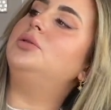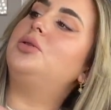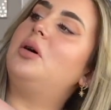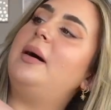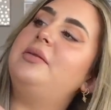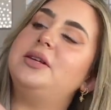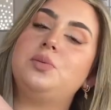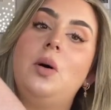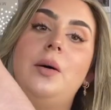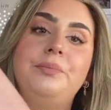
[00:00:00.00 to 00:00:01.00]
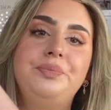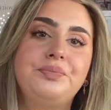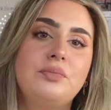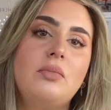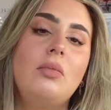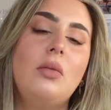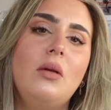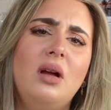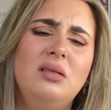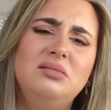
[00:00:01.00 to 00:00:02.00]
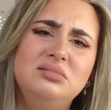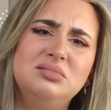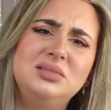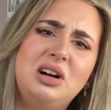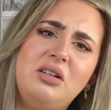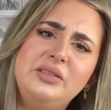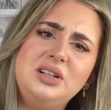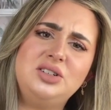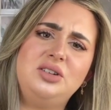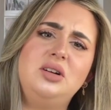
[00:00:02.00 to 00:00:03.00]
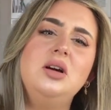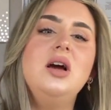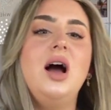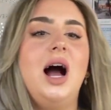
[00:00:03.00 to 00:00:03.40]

we'll talk about this one. Oh, I can't really show you.